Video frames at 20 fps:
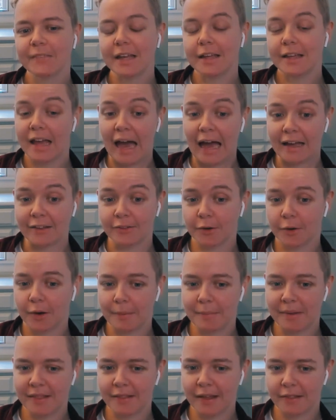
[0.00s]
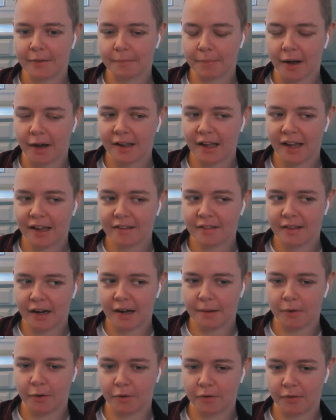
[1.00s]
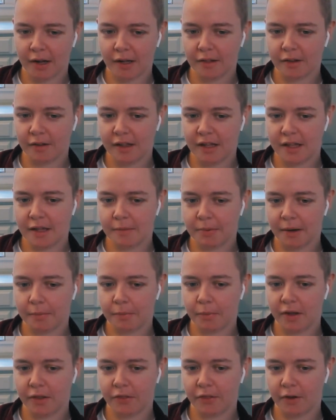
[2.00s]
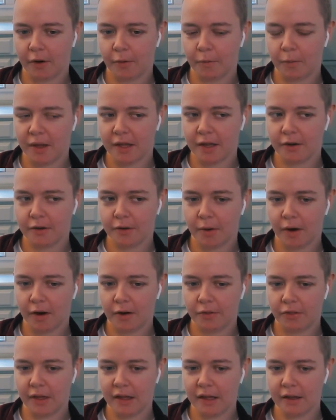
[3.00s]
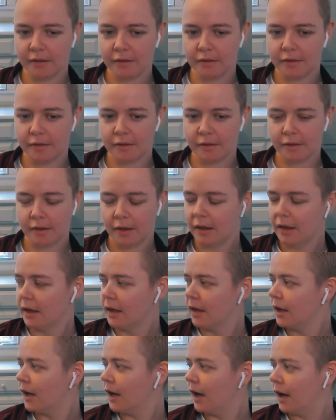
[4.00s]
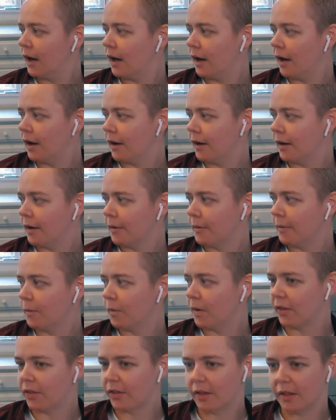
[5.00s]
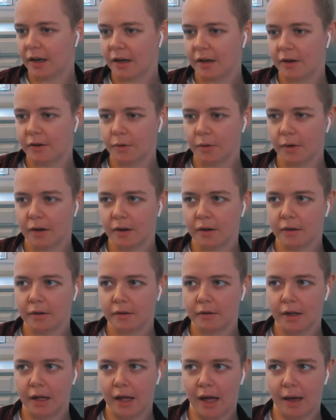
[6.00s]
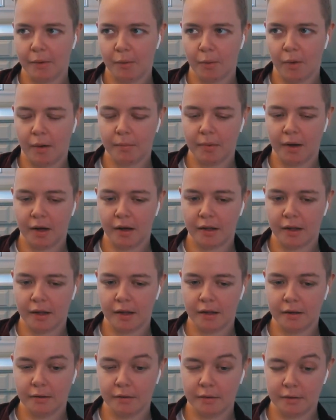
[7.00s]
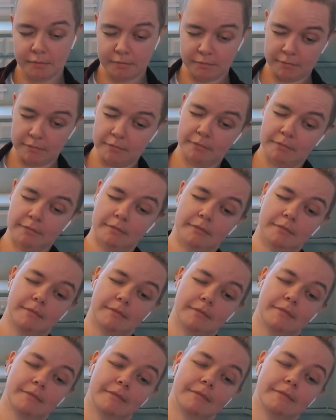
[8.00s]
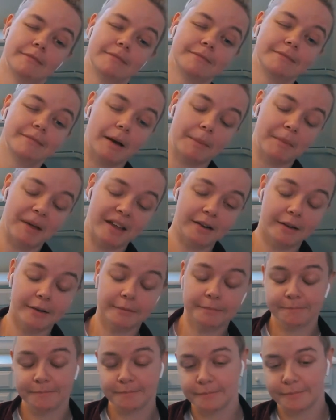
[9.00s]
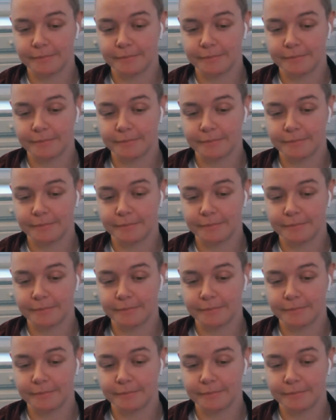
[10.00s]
yeah. So, I mean, like the podcasts that I most regularly keep up with are We Can Do Hard Things uh, with Glennon Doyle, Abby Wambach, and um, Amanda